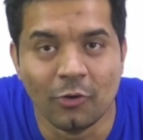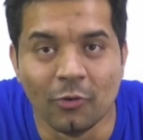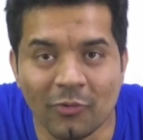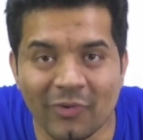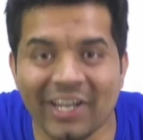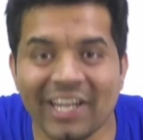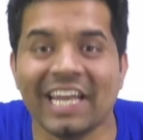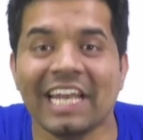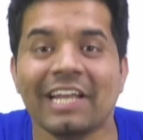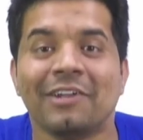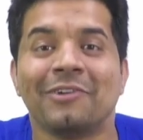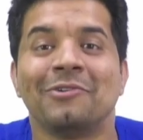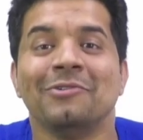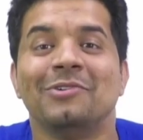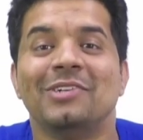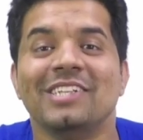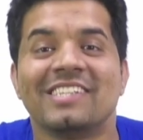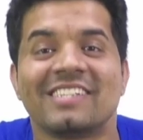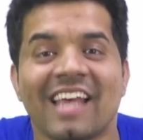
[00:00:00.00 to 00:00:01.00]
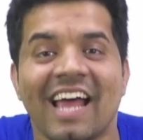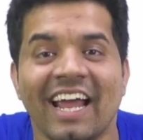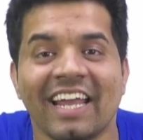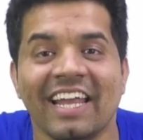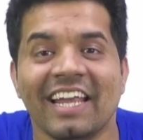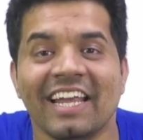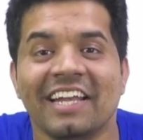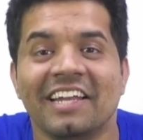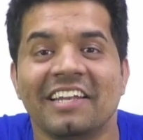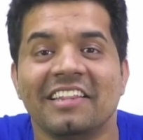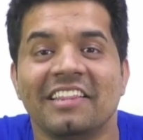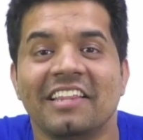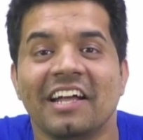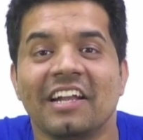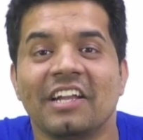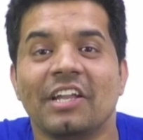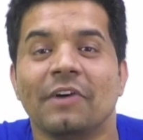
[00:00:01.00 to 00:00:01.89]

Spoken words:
do we need to decide the